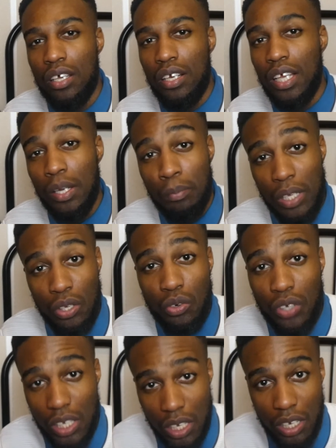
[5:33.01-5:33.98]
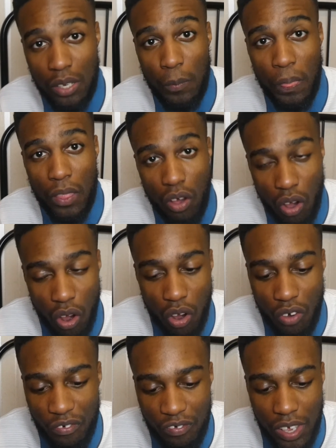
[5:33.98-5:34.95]
Let it be your year
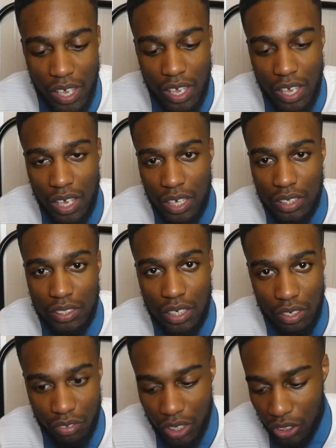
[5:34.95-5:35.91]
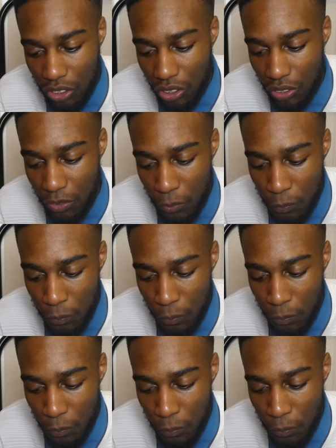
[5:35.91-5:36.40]
of acceleration.